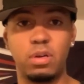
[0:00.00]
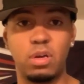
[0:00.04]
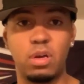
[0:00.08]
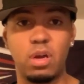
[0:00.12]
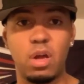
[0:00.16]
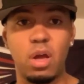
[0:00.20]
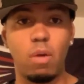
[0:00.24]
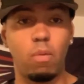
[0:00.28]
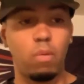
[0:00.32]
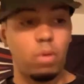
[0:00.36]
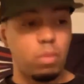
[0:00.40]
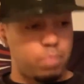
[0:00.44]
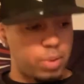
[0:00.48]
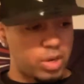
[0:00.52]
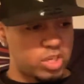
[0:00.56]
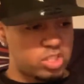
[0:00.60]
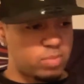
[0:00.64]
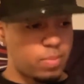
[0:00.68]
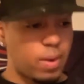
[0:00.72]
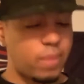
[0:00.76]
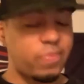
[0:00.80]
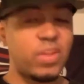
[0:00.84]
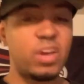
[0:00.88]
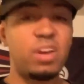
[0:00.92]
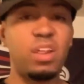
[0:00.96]
We bitched
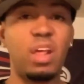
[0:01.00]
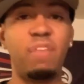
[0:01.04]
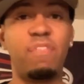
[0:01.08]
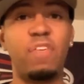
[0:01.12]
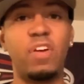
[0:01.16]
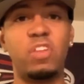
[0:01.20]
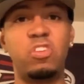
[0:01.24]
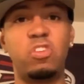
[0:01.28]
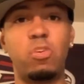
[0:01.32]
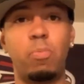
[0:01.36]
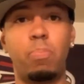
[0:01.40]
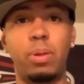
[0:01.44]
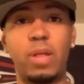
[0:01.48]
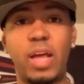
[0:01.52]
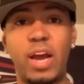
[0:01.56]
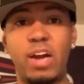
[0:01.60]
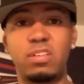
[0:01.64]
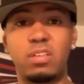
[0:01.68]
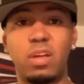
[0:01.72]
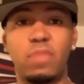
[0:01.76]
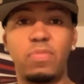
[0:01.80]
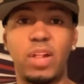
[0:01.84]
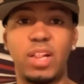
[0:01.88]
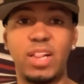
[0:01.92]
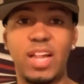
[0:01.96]
about the defensive players
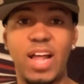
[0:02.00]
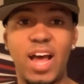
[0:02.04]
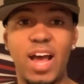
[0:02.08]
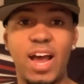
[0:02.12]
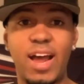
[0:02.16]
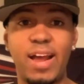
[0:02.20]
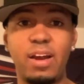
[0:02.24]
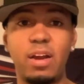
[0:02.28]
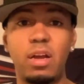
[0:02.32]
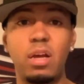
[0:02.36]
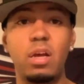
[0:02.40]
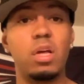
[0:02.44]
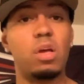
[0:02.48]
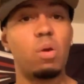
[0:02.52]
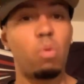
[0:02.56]
on the line.